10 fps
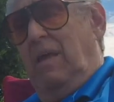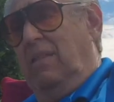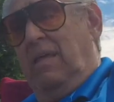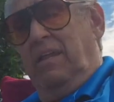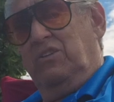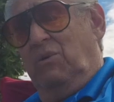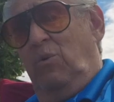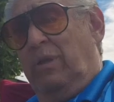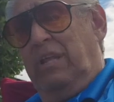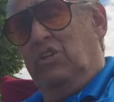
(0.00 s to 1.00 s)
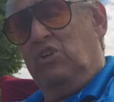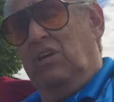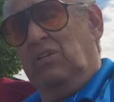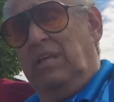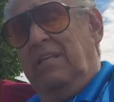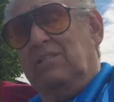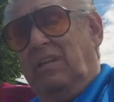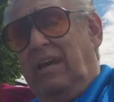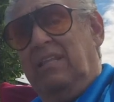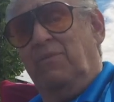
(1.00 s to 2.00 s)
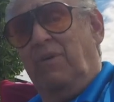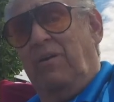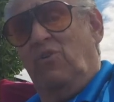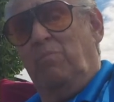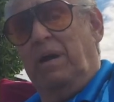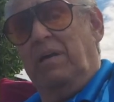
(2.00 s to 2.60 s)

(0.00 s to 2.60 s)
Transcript: And then it wanted to change lanes on 95 all by